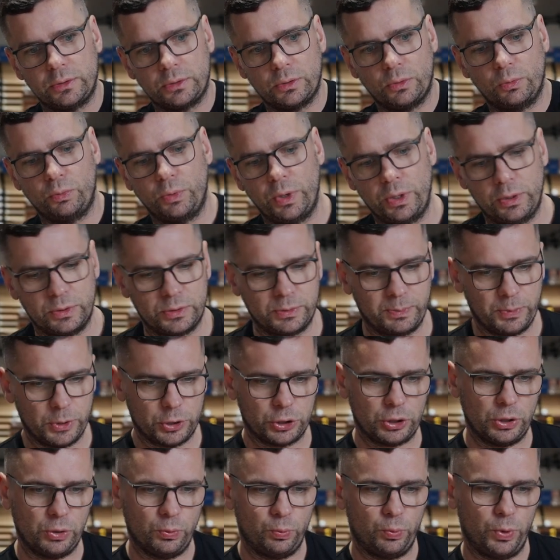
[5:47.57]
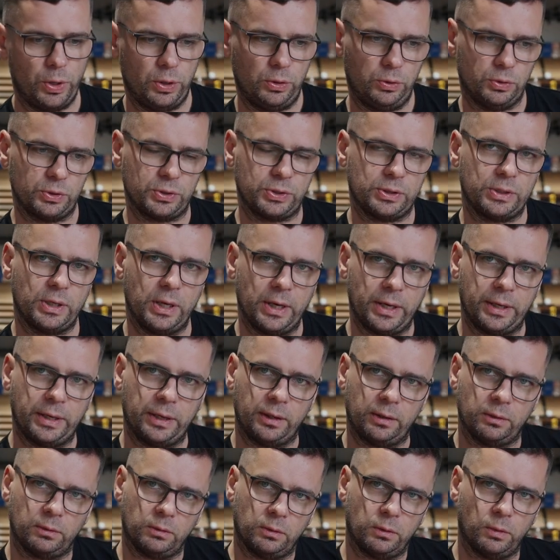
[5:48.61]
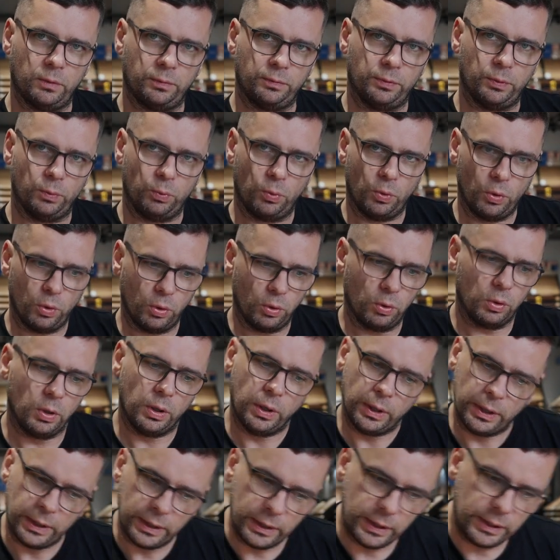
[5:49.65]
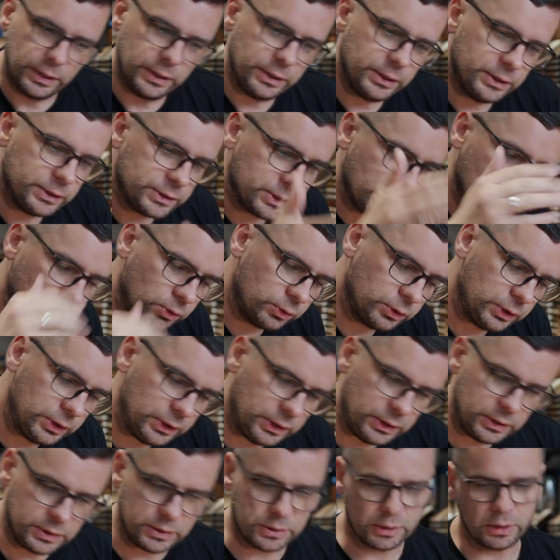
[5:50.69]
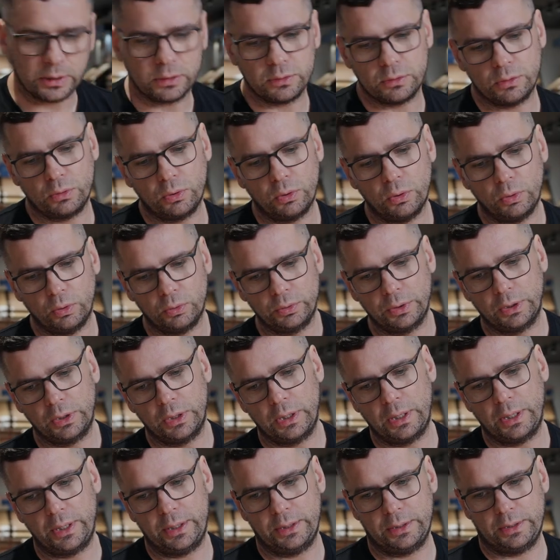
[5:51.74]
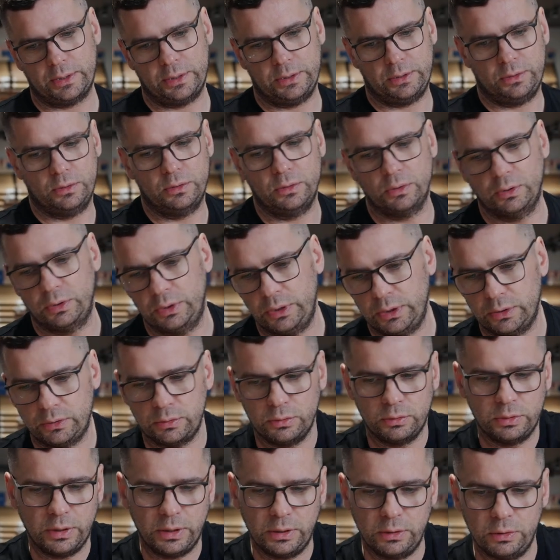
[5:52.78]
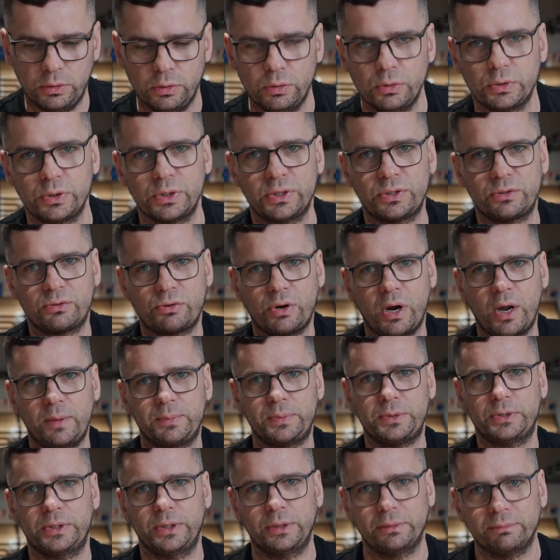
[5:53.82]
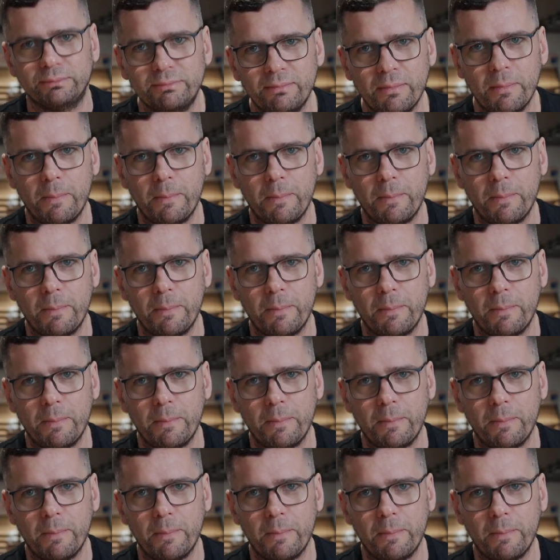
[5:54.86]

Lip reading: So especially when you're starting off the wall, it's a lot easier to hold the line because you don't need to then use the straps and